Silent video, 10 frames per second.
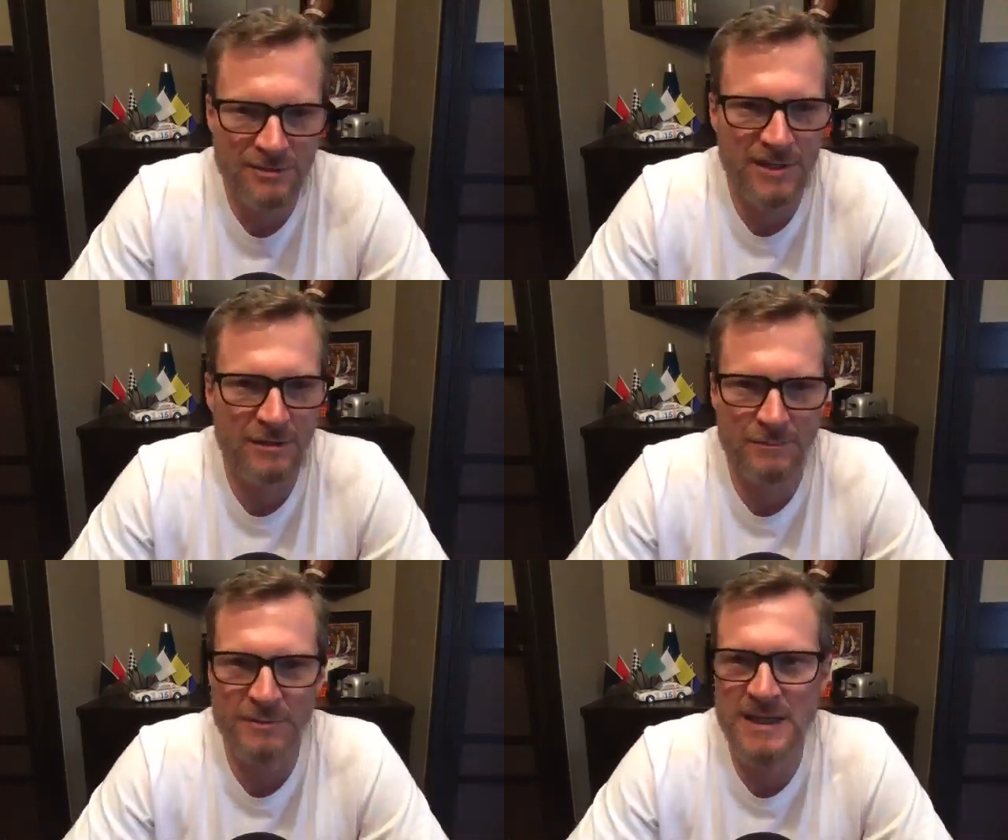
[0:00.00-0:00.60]
that are
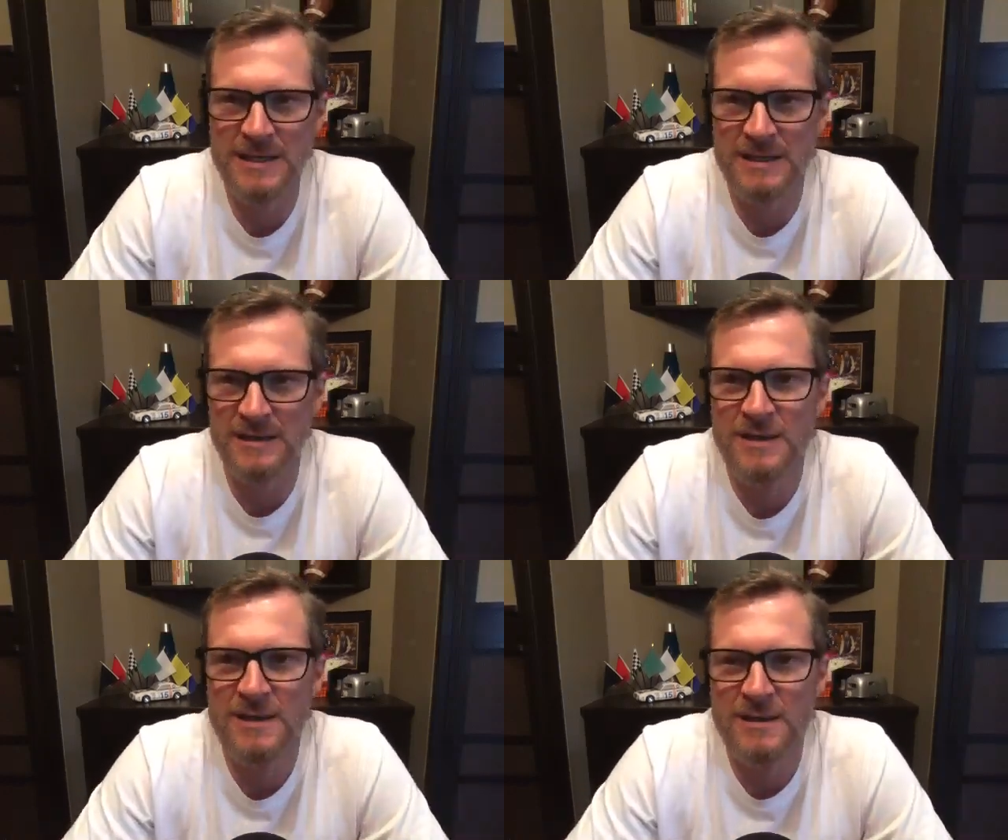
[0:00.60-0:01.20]
competing
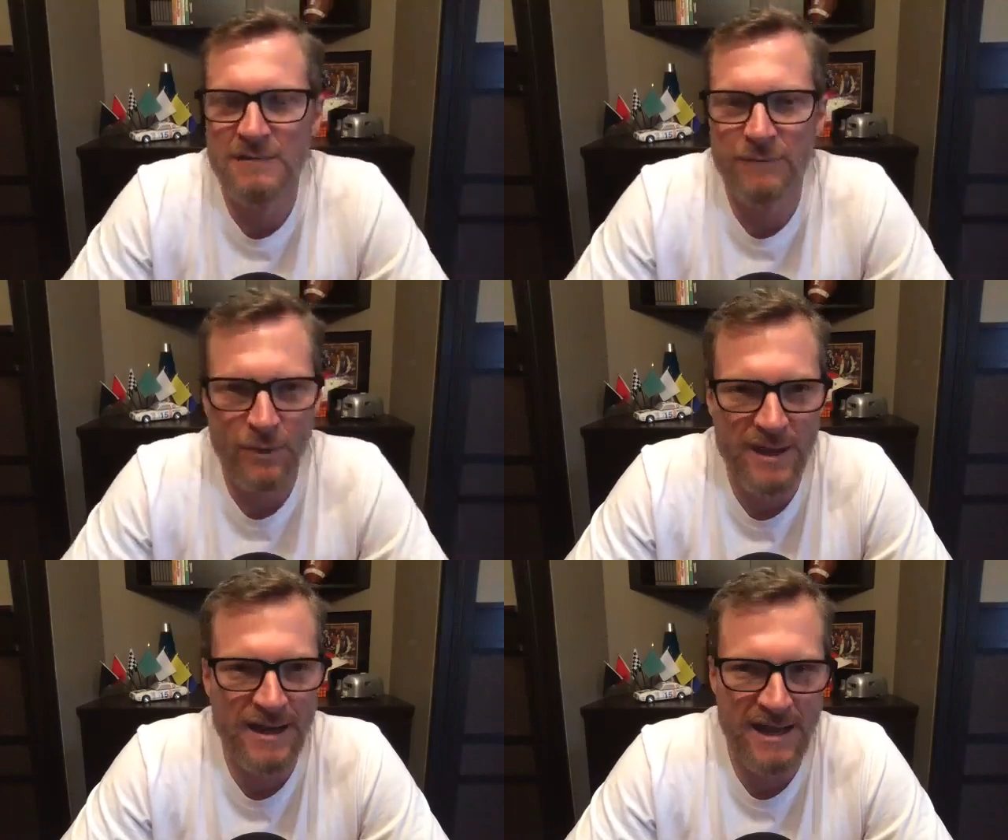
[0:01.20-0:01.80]
for
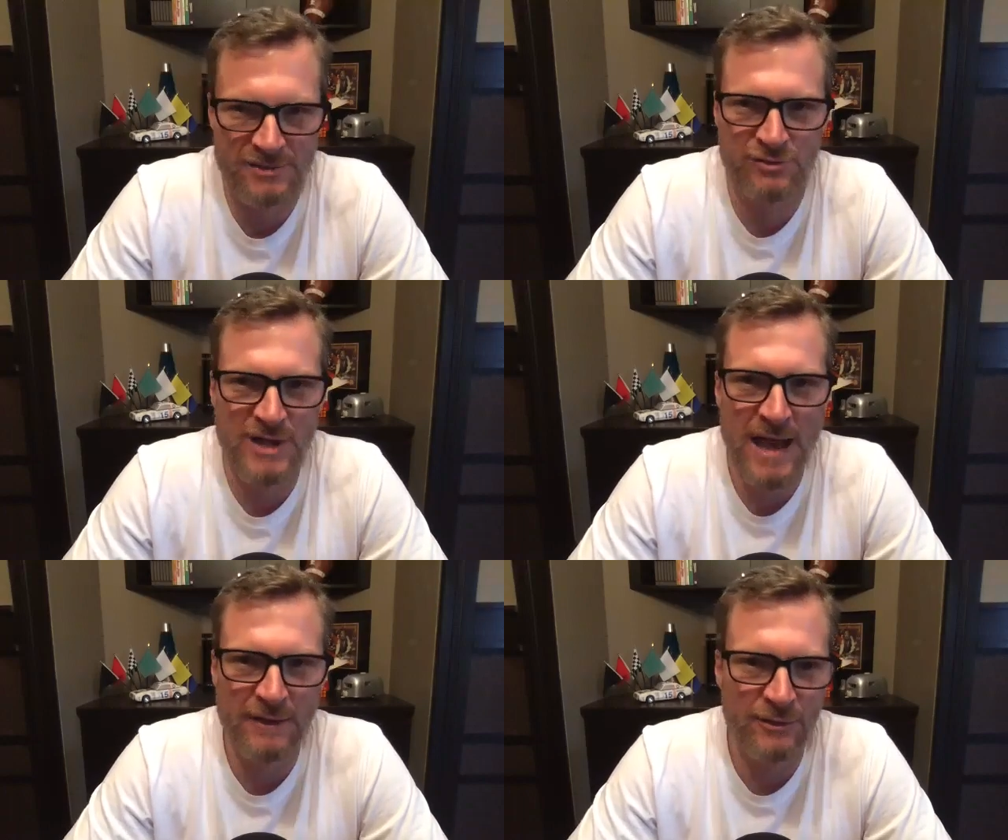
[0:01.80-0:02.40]
that national
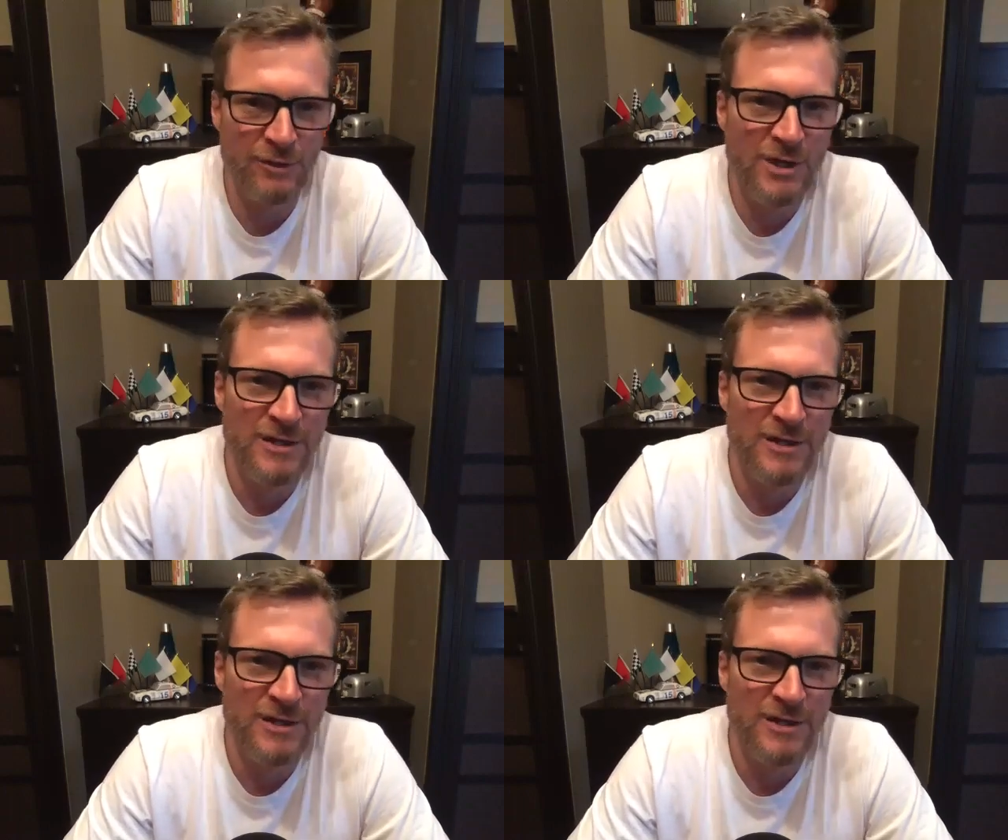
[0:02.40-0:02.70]
title.